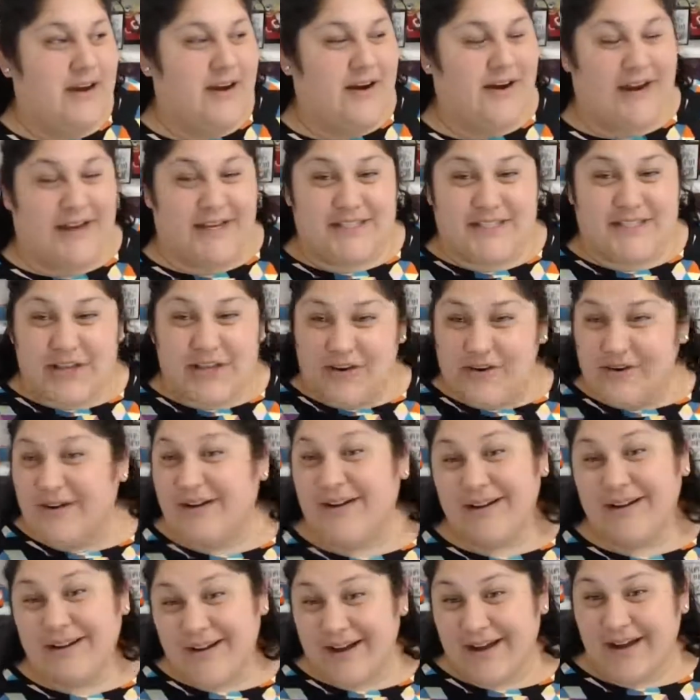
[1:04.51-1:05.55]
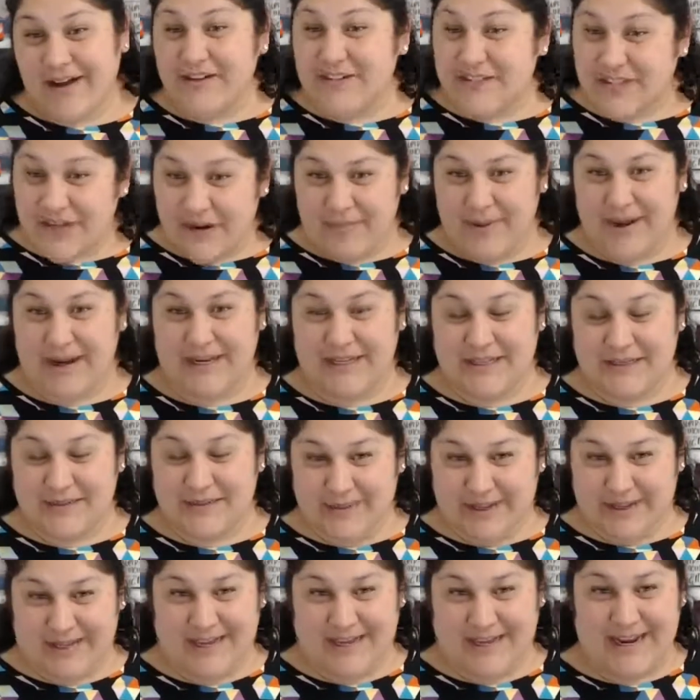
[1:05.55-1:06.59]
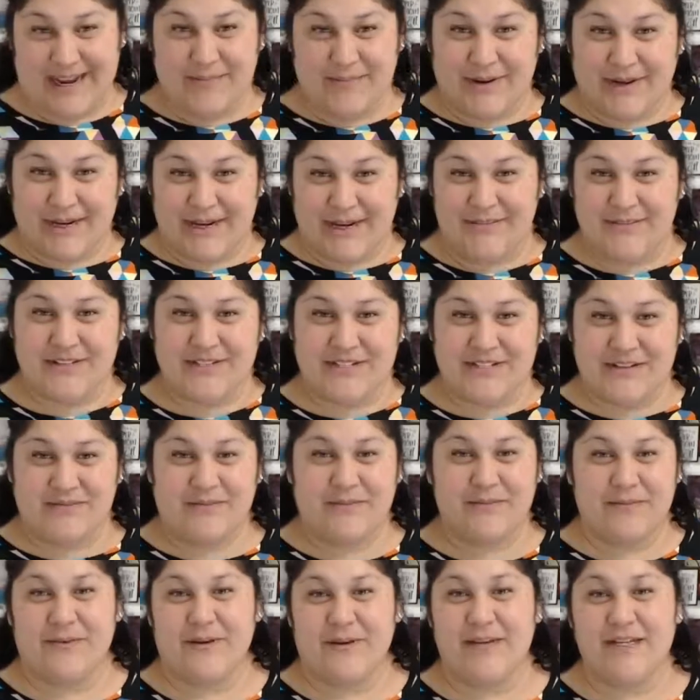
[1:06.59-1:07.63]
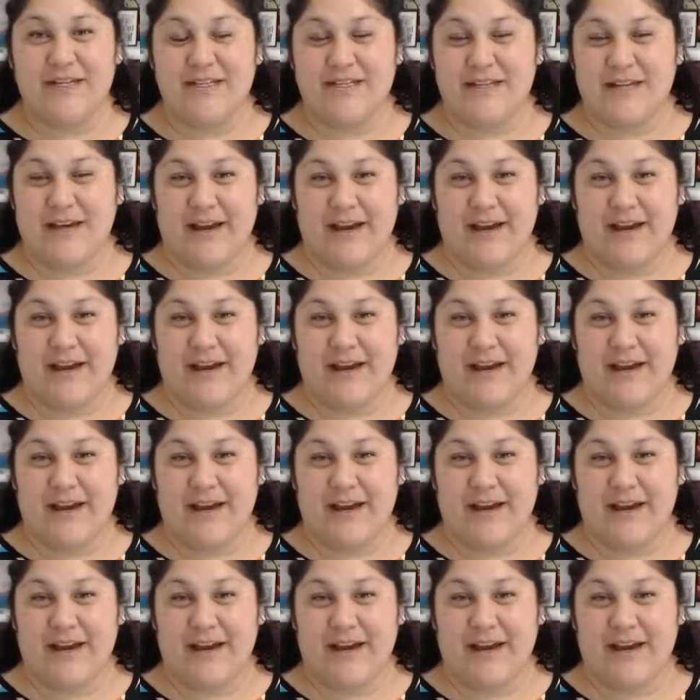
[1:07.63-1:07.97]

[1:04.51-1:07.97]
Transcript: Okay, so I'll start back at the beginning. My name is Jennifer Priest.